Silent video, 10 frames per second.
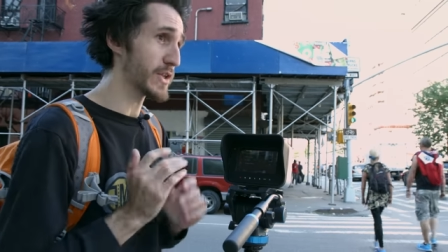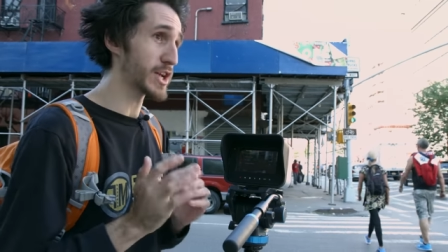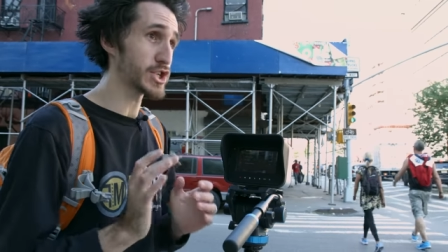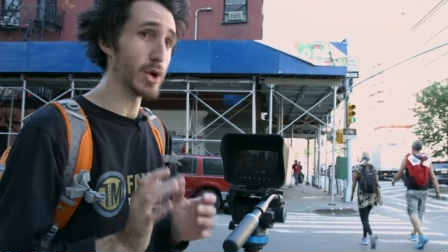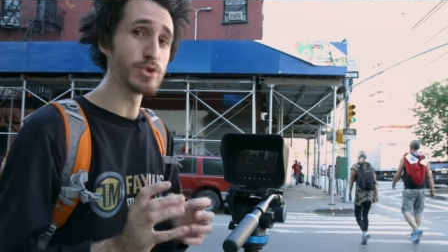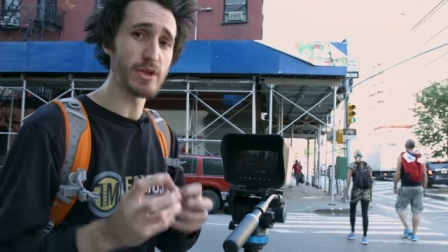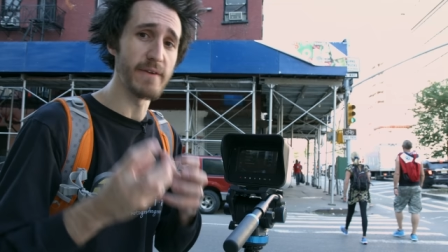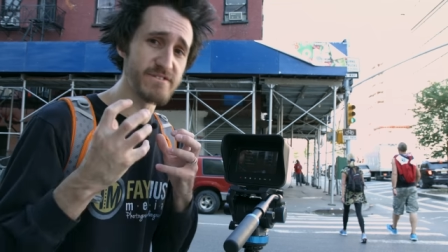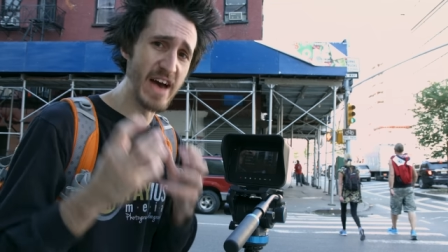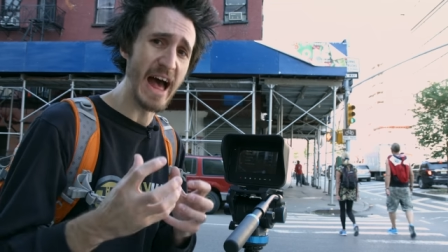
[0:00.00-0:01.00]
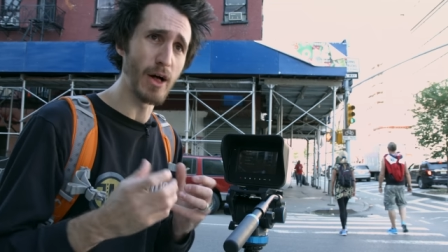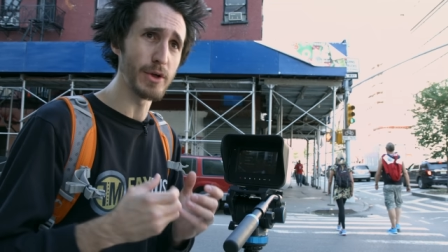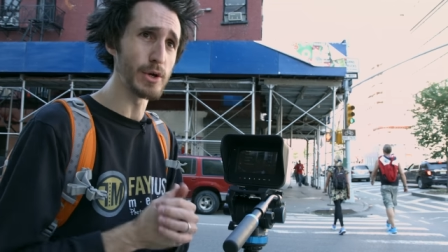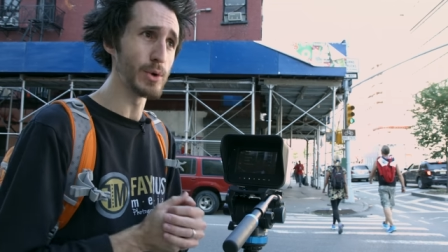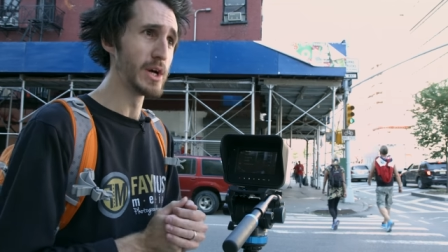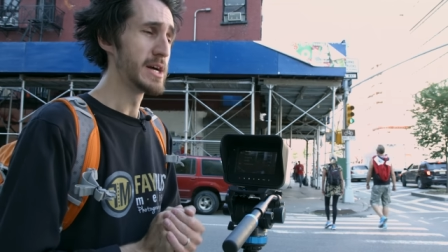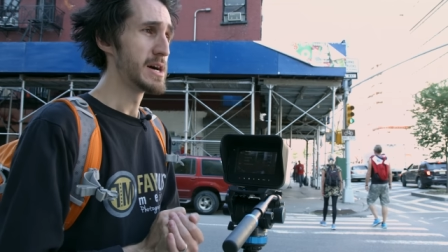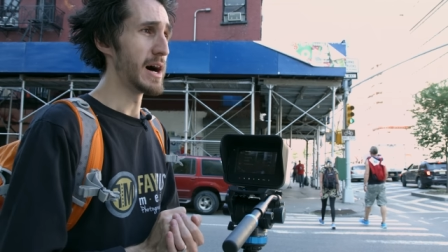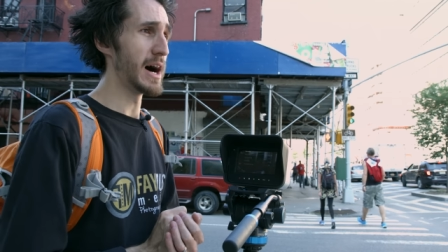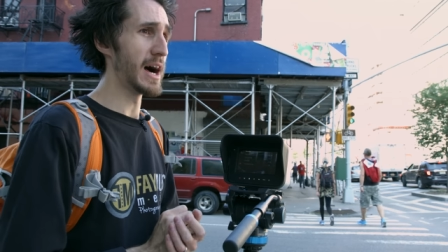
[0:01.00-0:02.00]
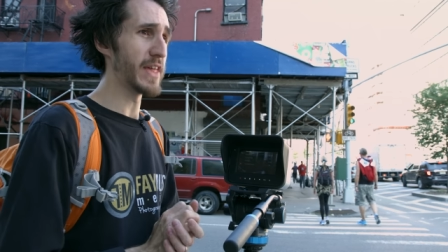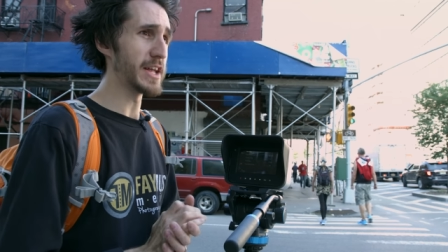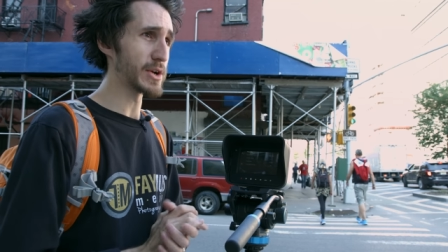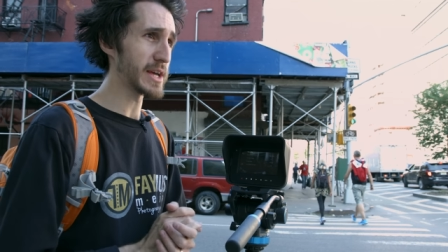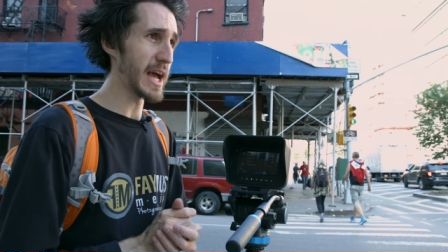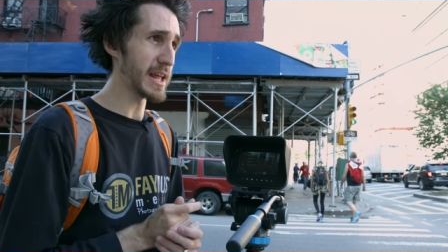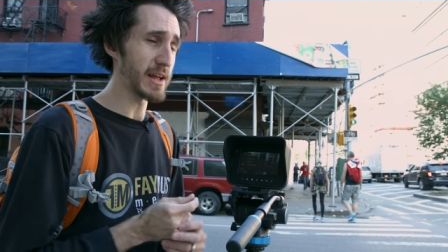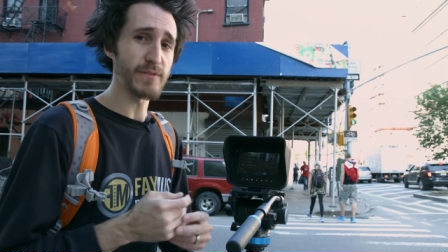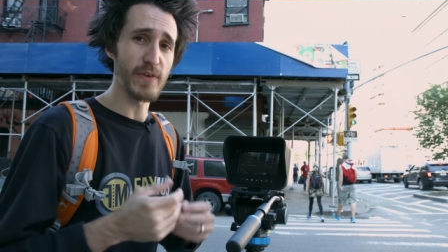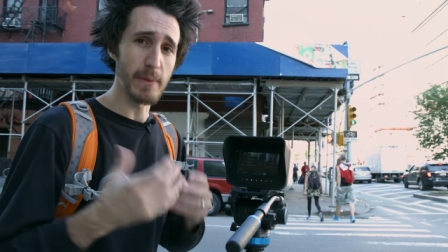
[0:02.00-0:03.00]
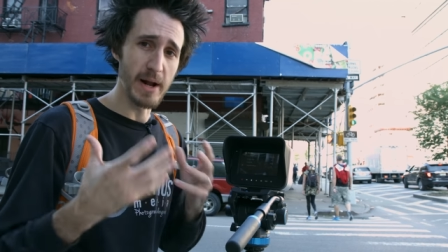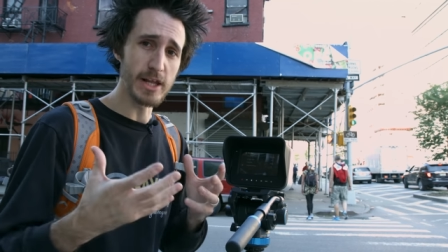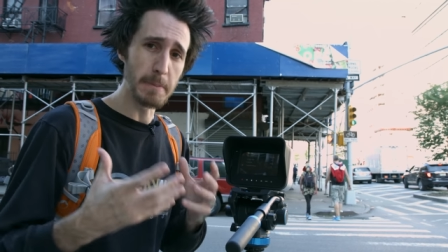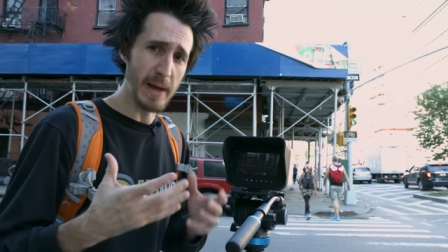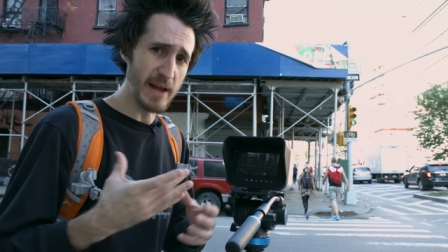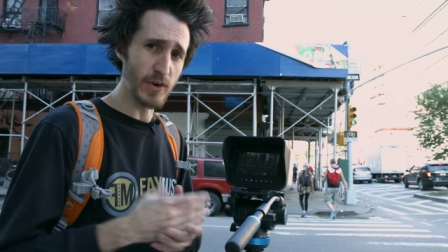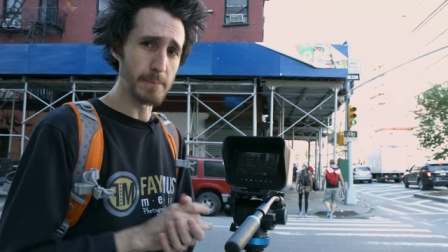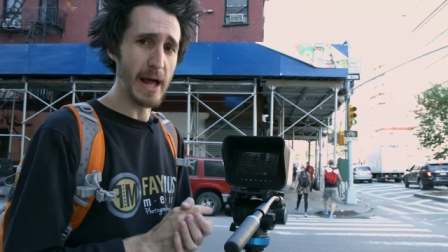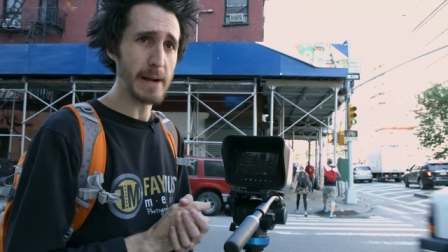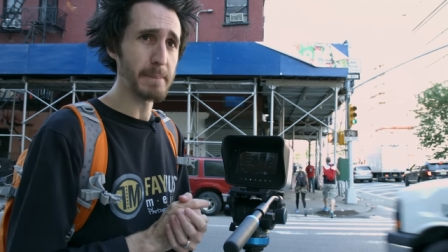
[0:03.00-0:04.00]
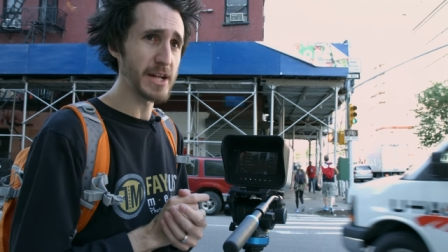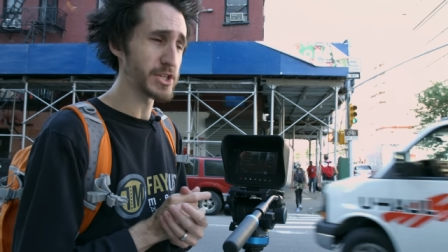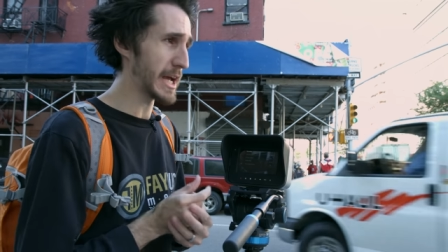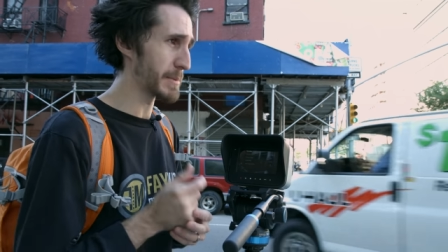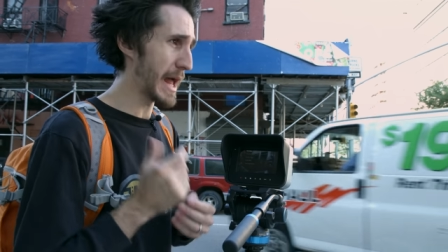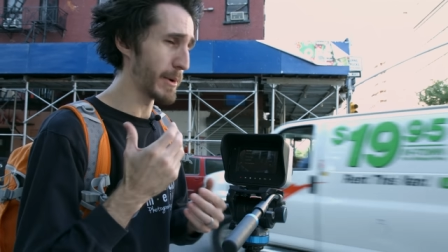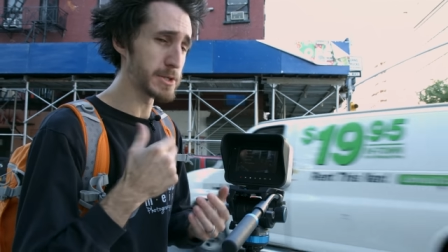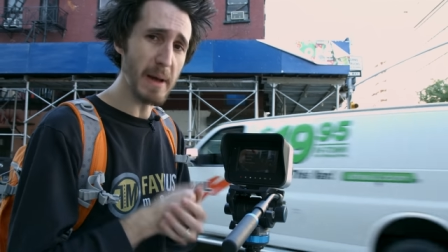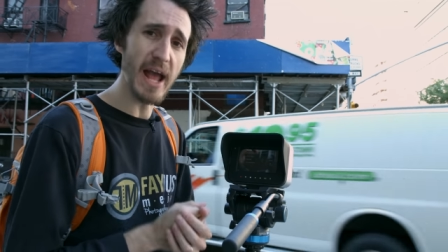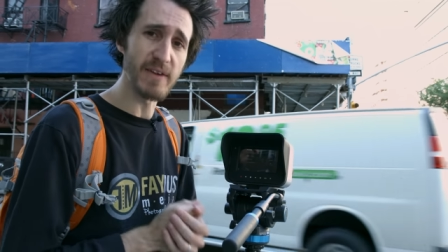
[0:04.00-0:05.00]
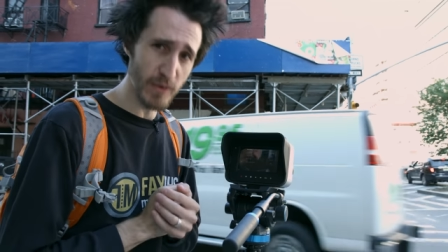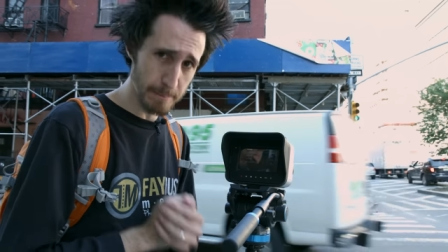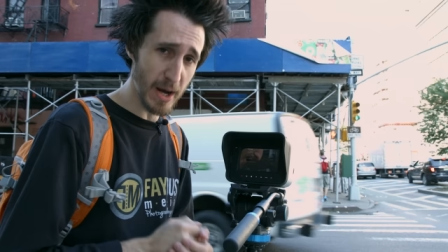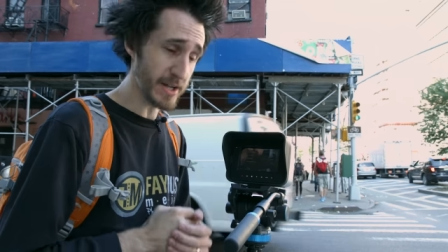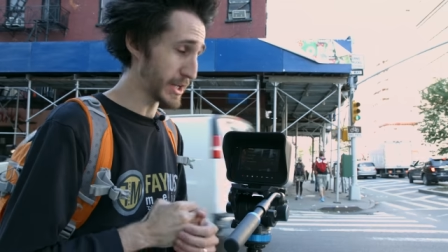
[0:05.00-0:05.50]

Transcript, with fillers: So that shows you the value that you're getting for the money you pay for a Blackmagic camera, how much bang for buck.